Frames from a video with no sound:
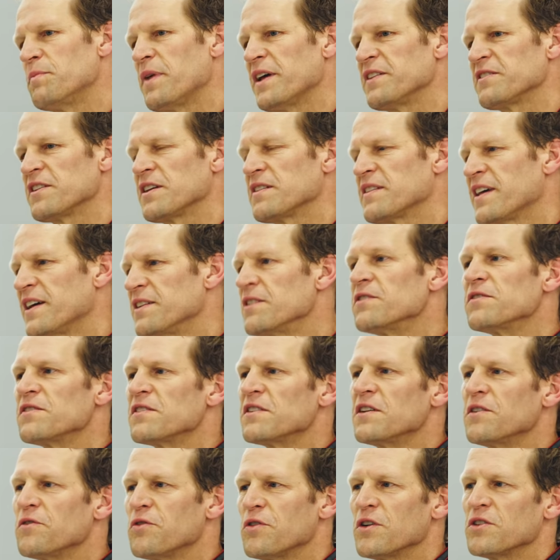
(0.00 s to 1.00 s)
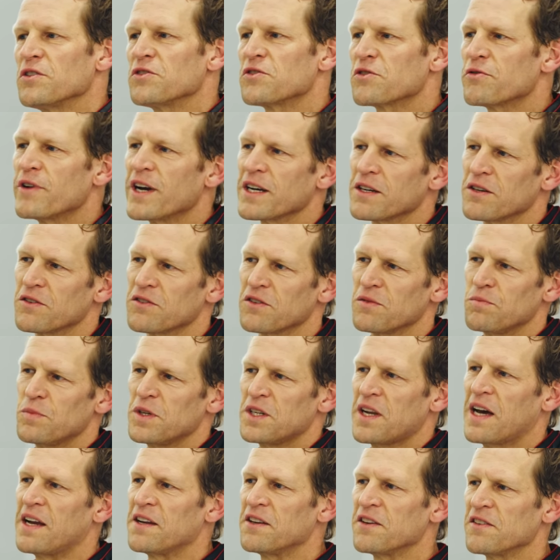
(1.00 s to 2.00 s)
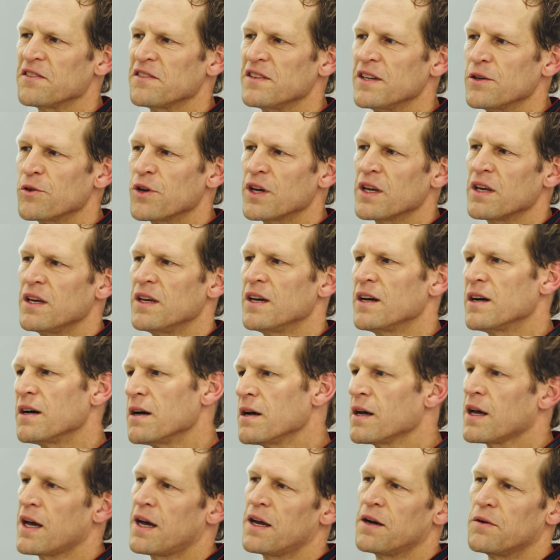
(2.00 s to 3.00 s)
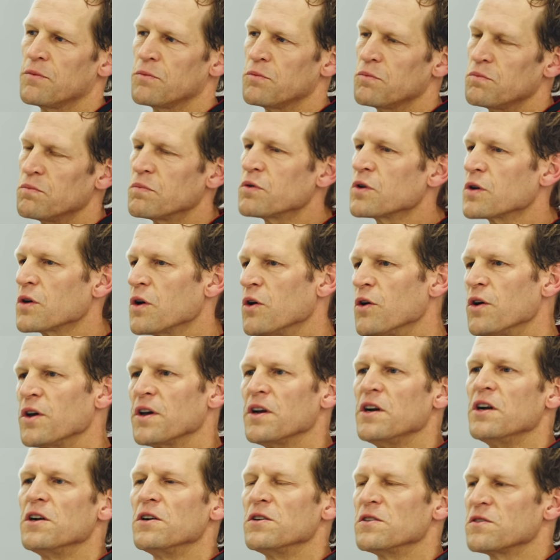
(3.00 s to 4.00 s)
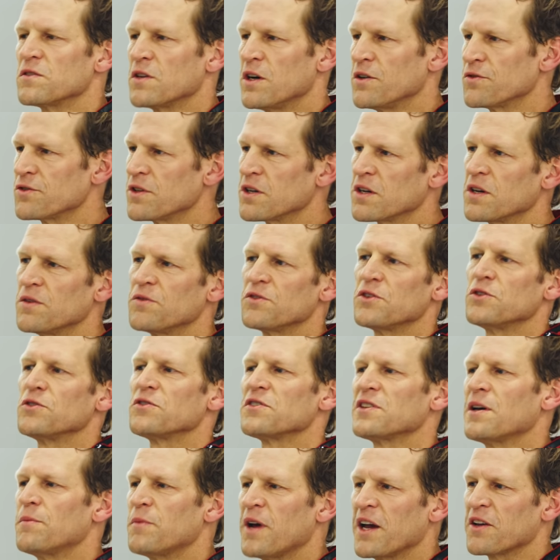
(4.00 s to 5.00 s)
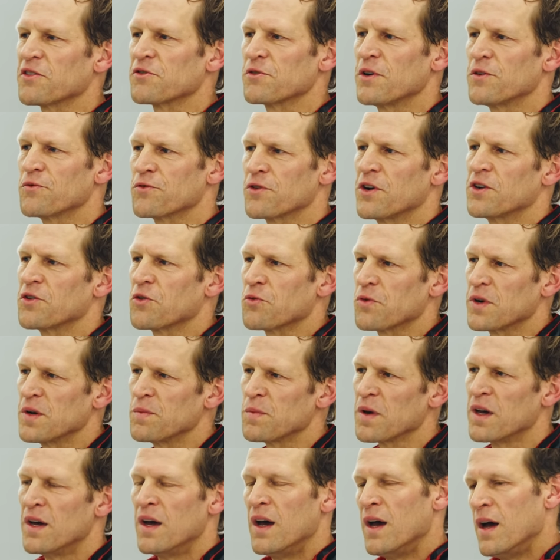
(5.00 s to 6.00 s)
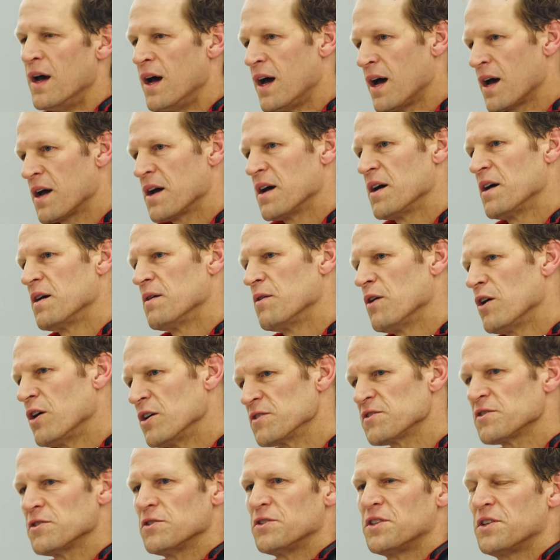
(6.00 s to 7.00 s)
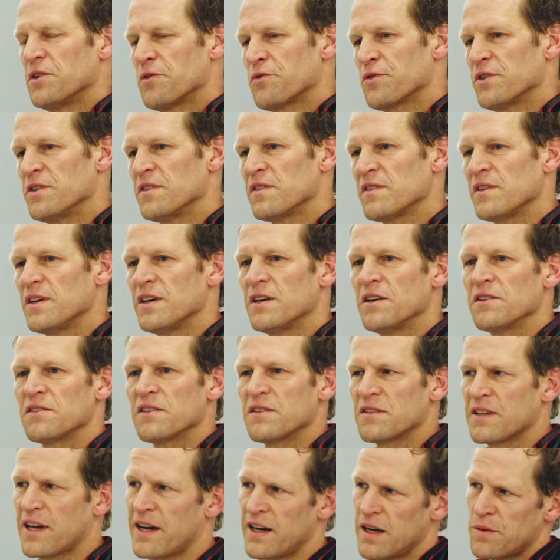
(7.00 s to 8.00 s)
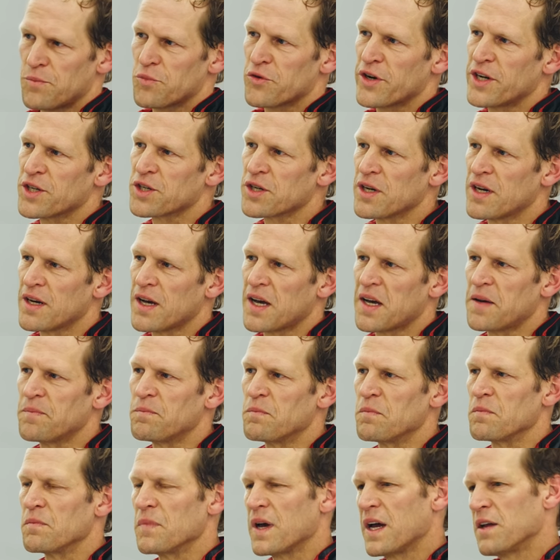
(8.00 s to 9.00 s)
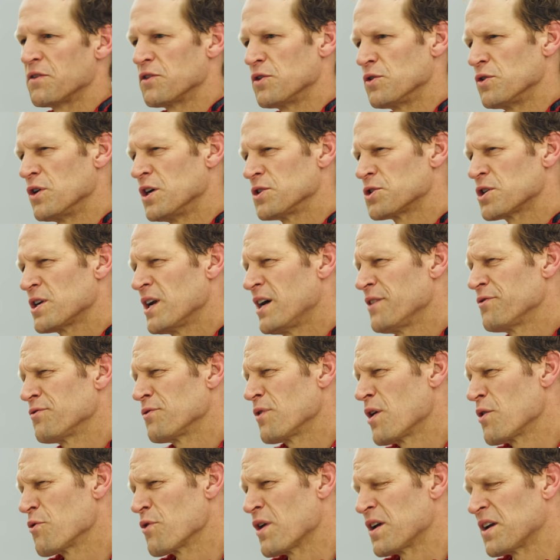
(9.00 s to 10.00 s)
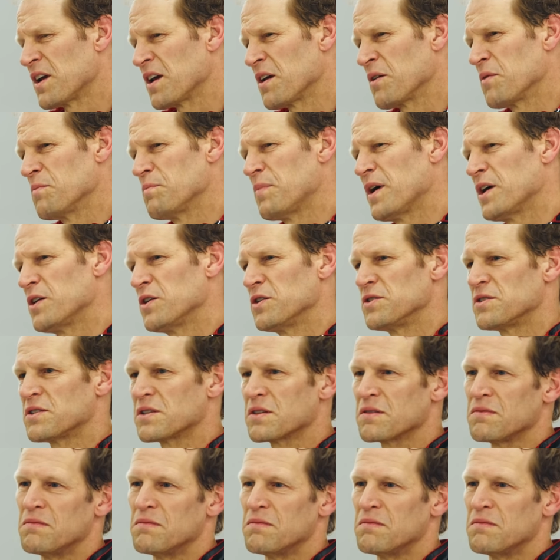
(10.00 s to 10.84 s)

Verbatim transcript: basic tendency for the track is a bit understeering here, and going a little softer gives you some extra front grip. Uh, also a difference here is the tire pressure. Um, at the Nordschleife we're running about